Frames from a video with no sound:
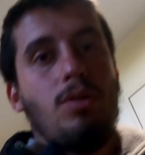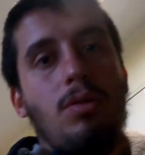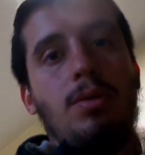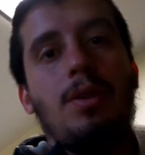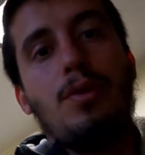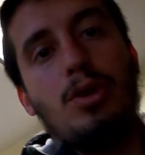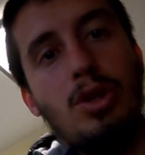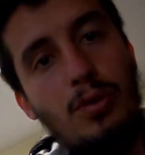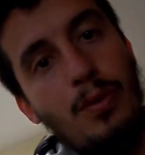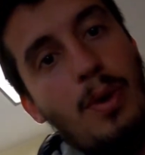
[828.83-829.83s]
So if you
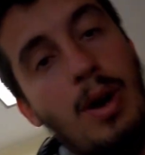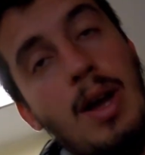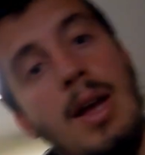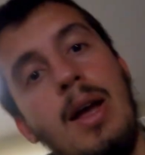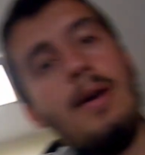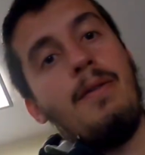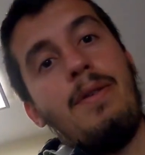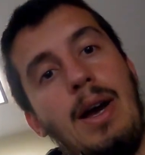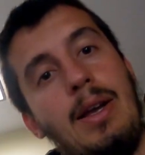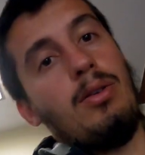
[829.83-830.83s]
don't
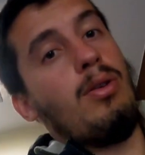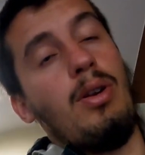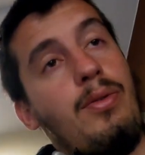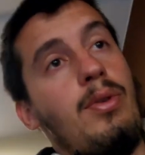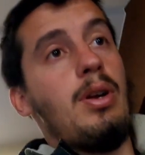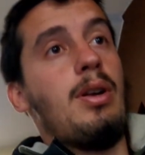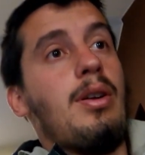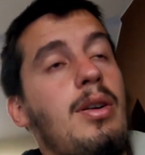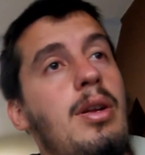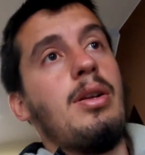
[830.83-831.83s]
find, or if you
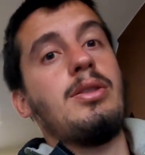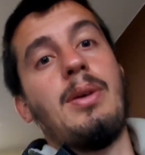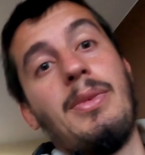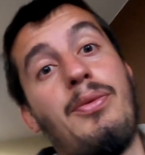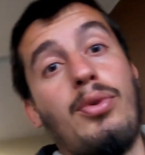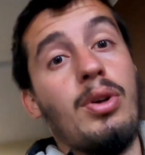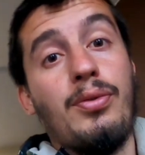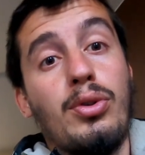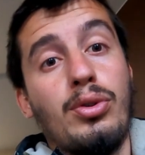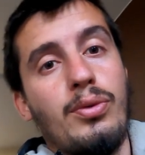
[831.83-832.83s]
are
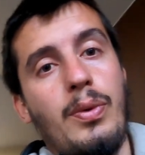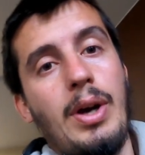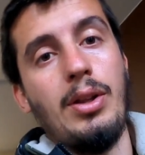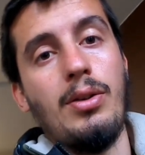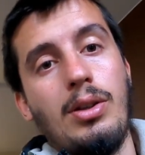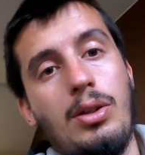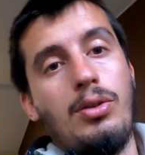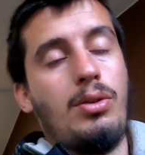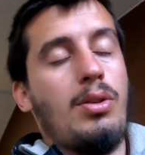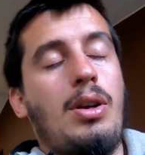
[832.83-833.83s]
if you couldn't find a
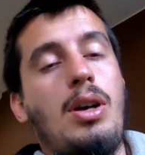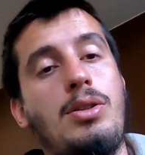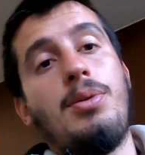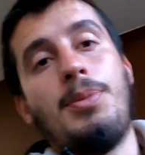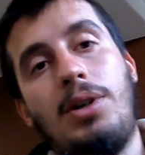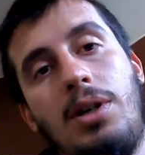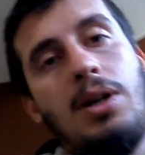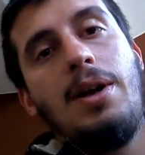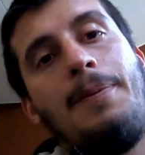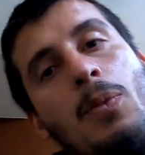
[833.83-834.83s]
customer,
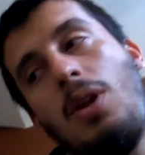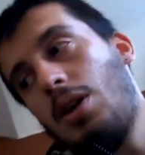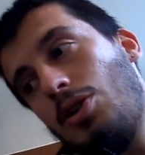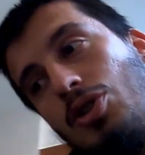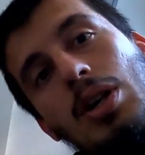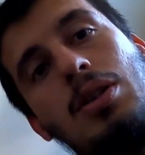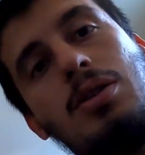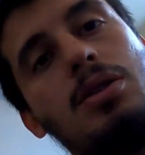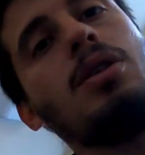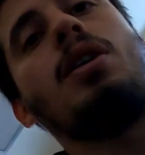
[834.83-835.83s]

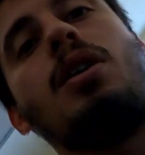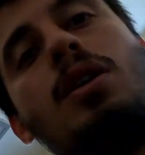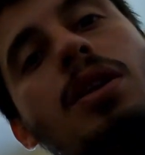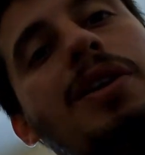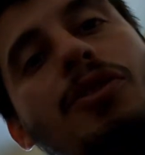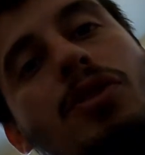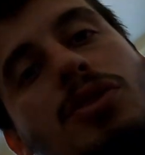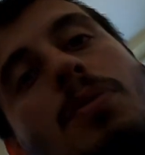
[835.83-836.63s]
just let the